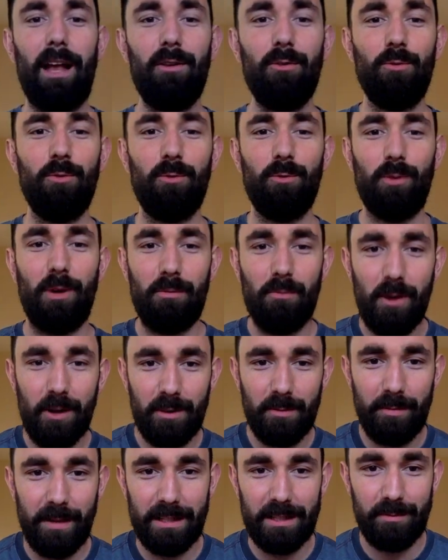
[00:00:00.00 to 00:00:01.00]
Hello and
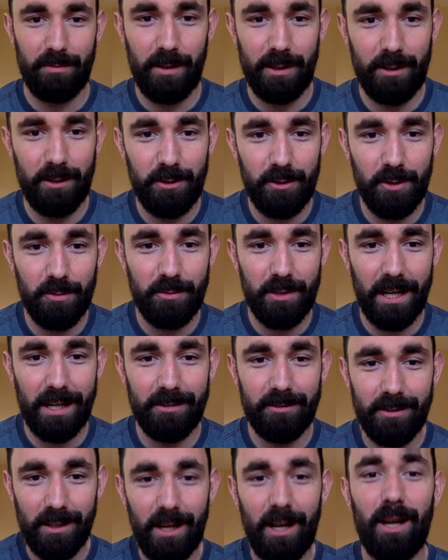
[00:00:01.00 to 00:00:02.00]
welcome back to my YouTube
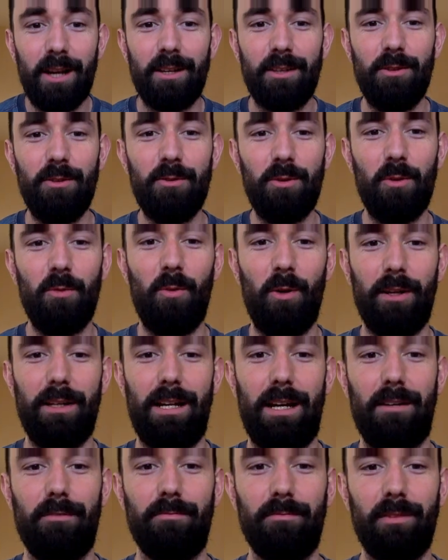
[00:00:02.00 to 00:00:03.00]
channel, Ukulele What
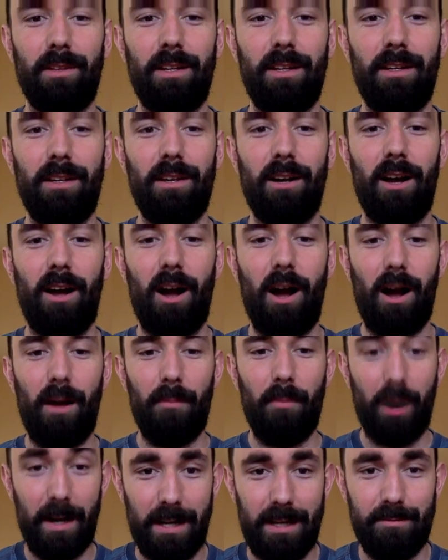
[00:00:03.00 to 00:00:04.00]
Now.
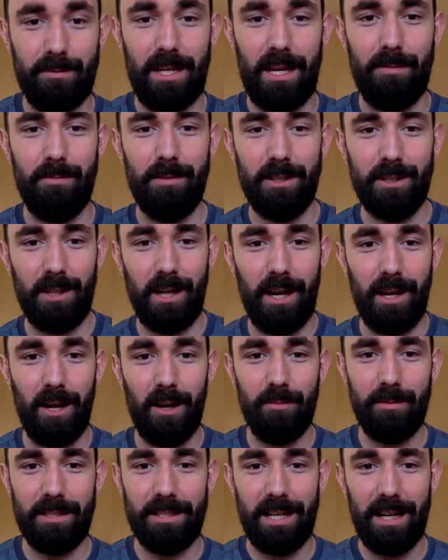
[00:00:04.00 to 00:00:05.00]
My name's Hamish and
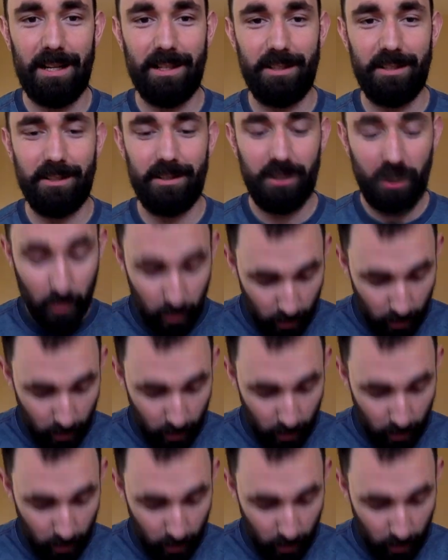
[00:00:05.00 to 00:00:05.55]
I'll be talking